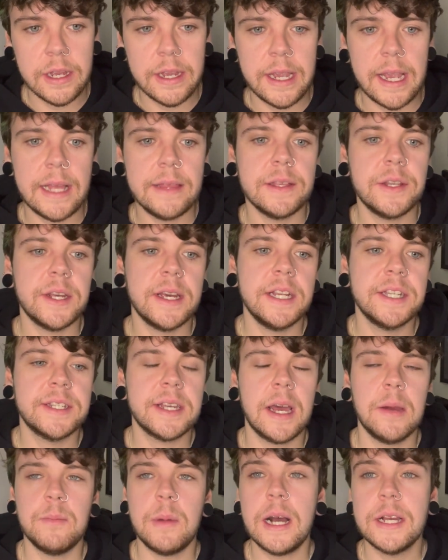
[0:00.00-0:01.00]
In the
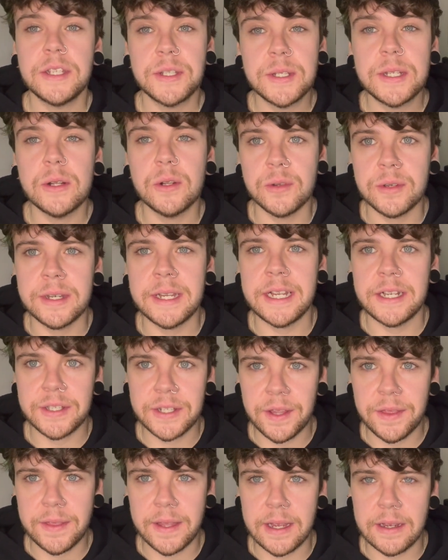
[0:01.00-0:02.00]
daytime, I still need
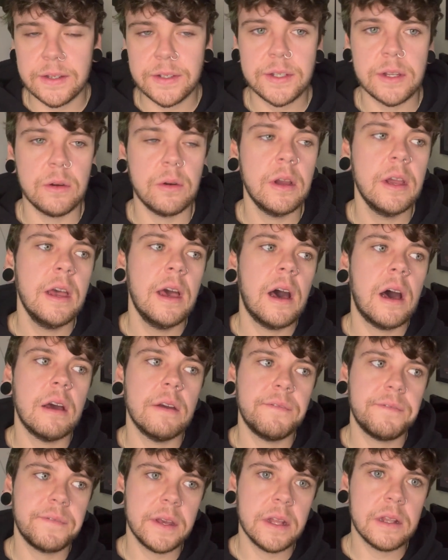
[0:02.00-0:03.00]
to think, so I
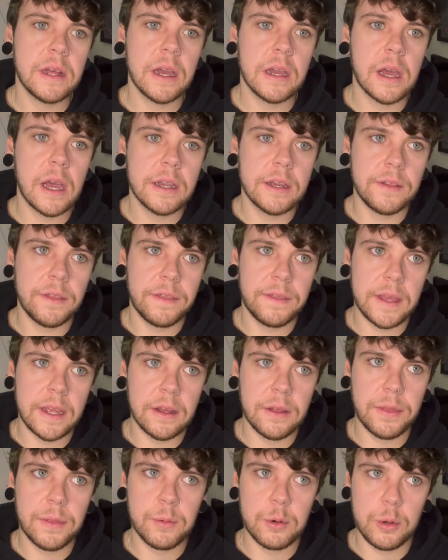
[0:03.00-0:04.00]
feel like I can think
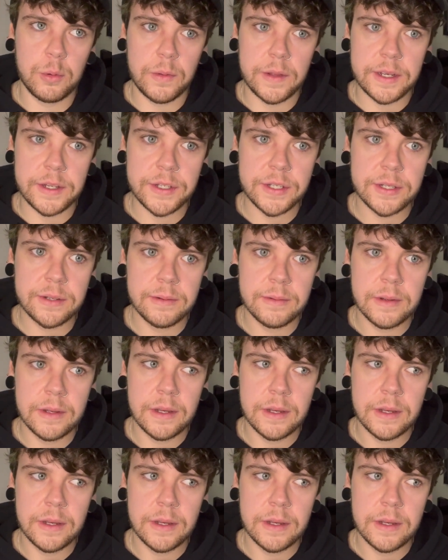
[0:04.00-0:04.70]
through this,